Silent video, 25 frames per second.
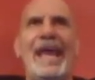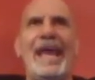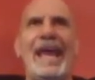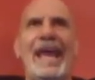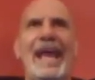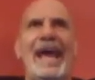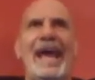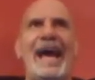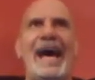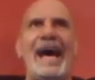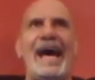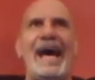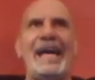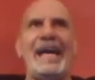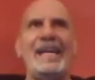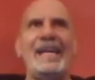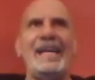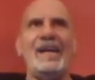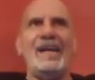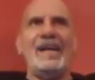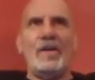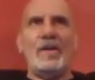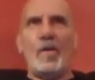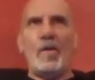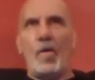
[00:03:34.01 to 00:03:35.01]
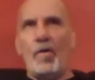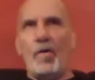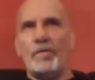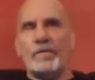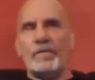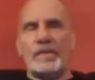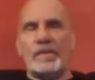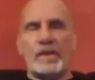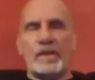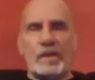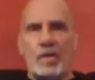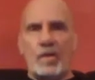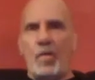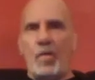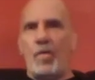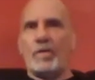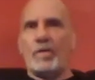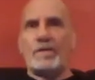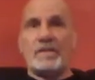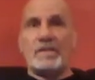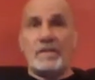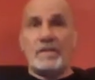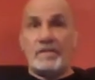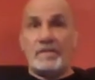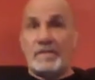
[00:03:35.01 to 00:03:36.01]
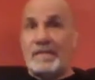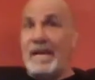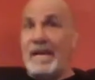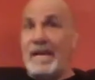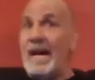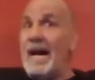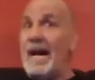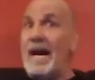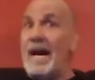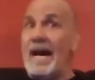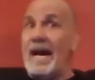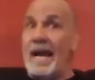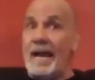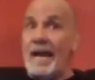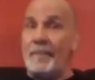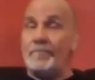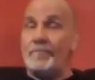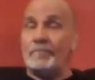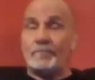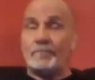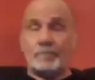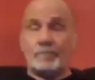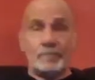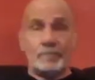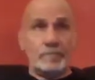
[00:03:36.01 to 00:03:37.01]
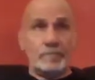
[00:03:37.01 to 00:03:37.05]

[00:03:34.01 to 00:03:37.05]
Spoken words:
And over the course of time,